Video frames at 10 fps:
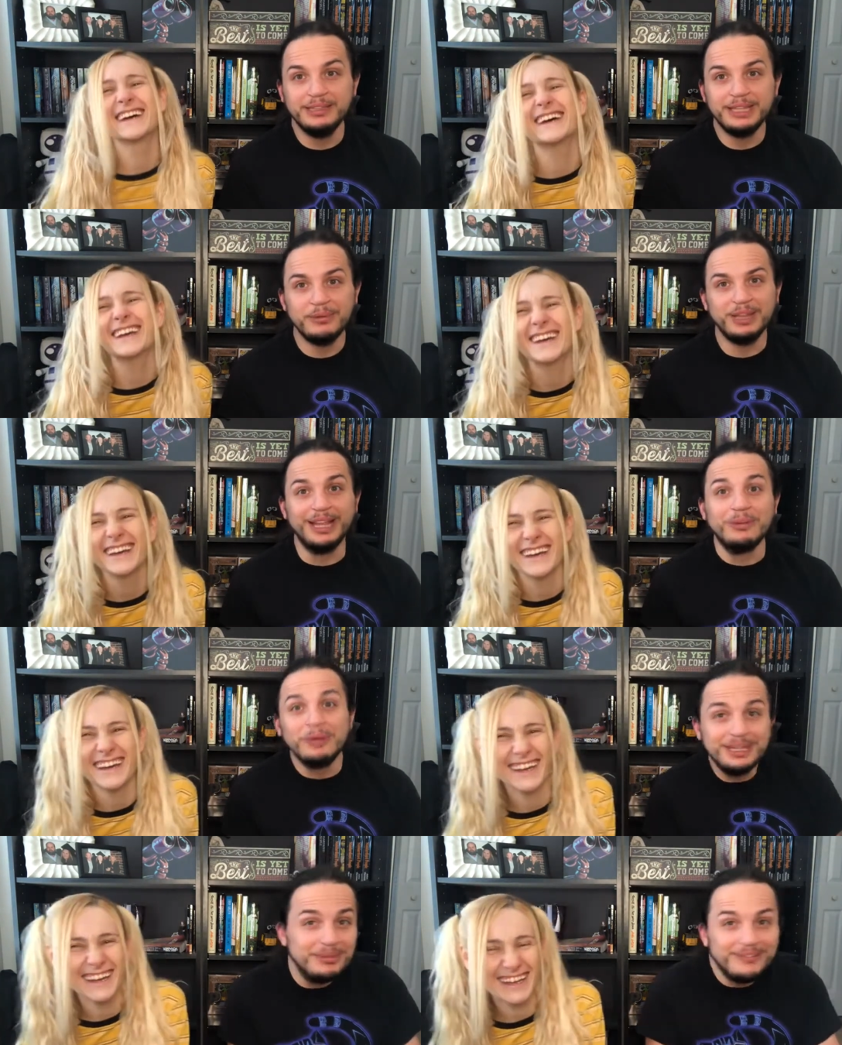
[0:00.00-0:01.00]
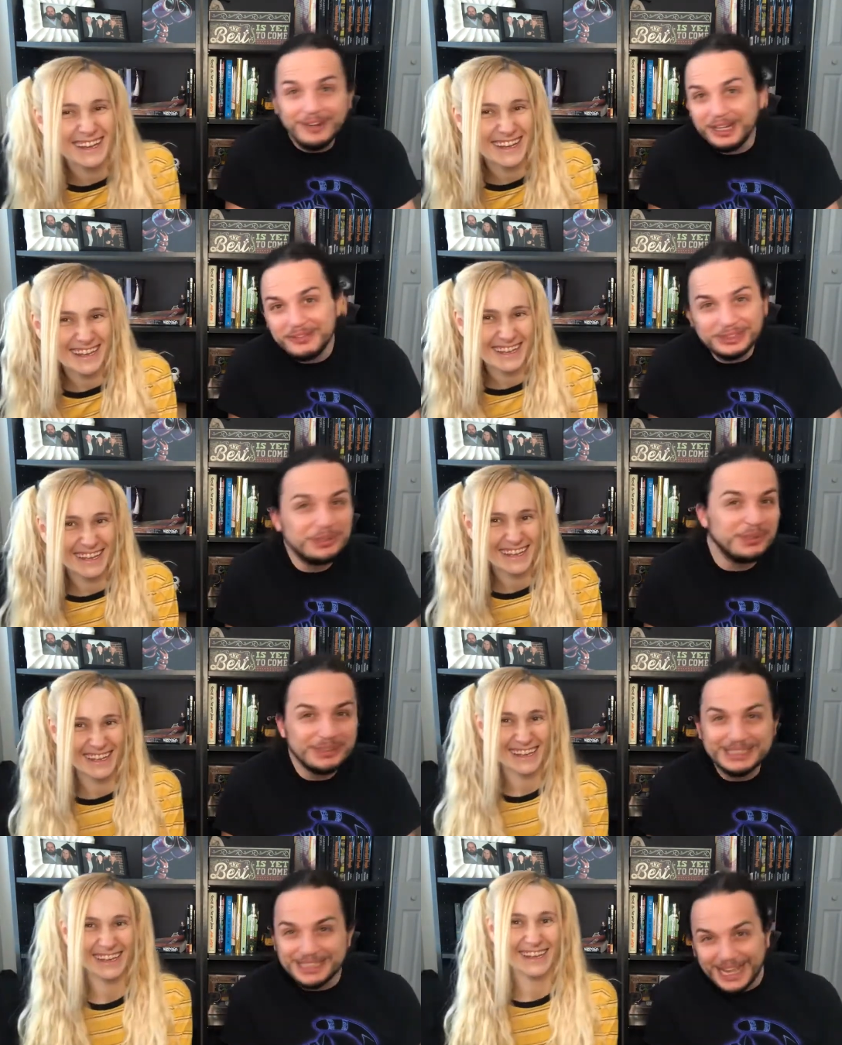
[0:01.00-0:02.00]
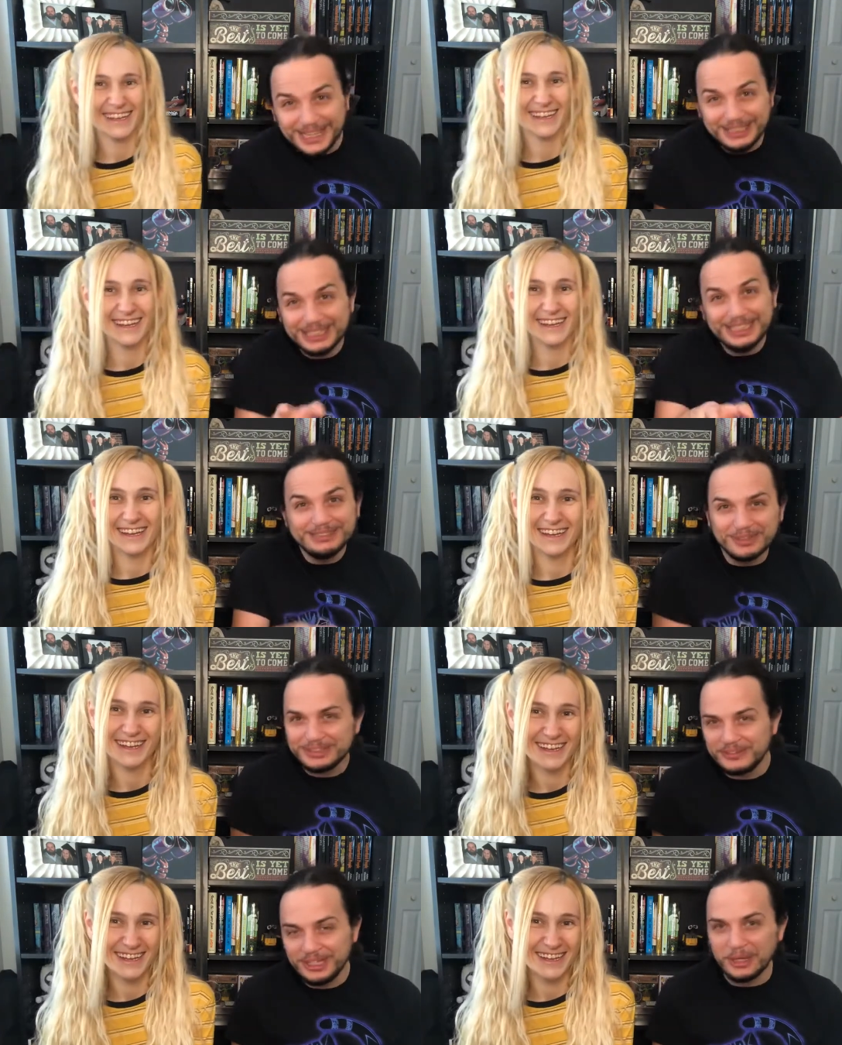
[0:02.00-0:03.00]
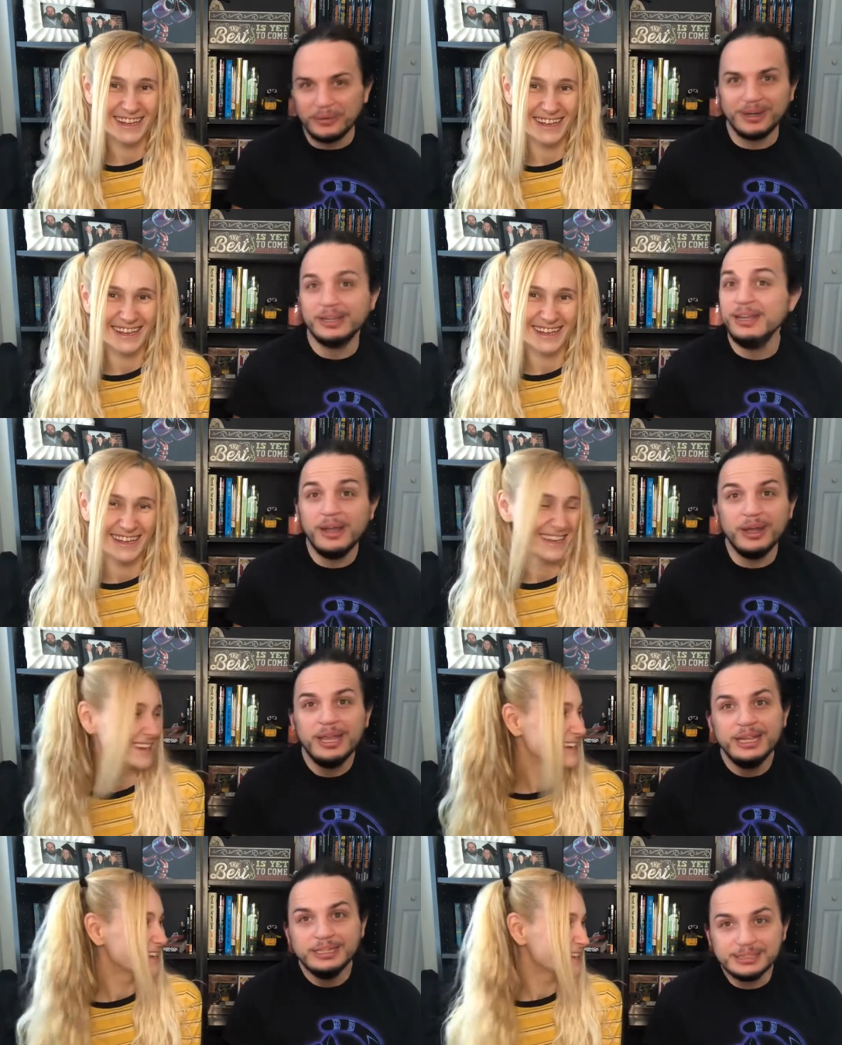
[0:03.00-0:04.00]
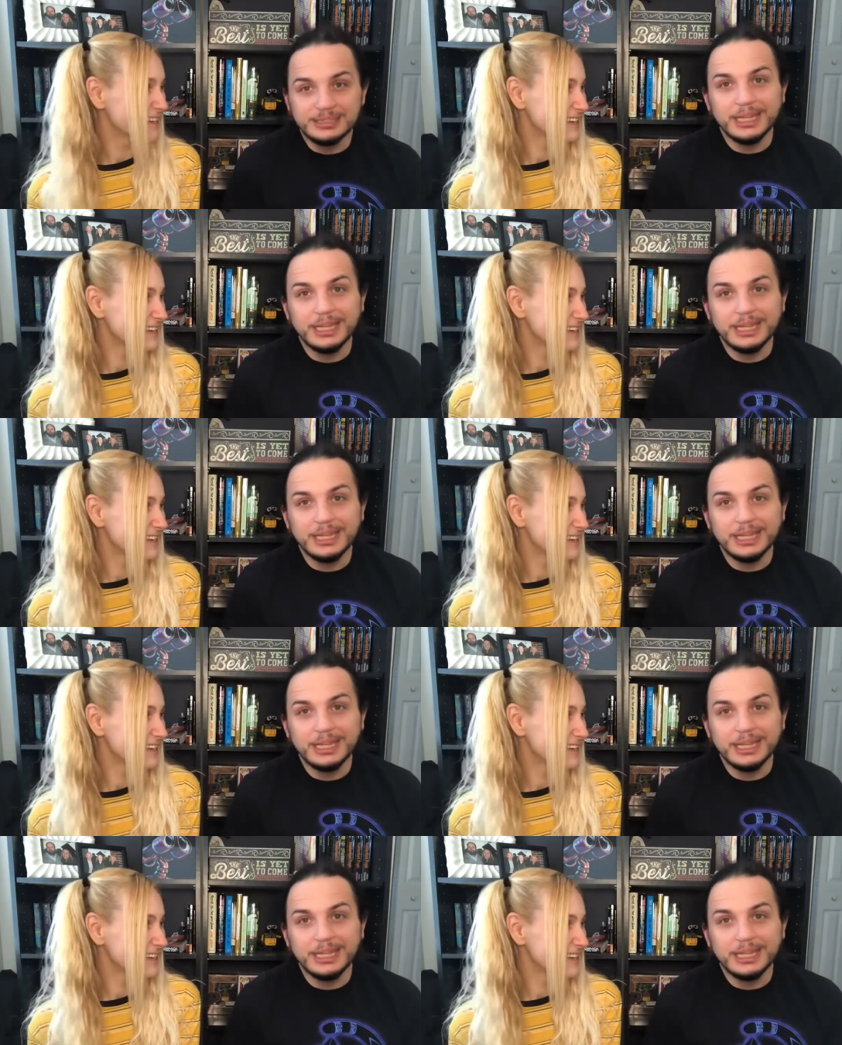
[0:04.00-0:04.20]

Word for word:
Speaker 1: they were like, wouldn't it be funny if we trolled this guy? Look, he wants video work. No. So I was like,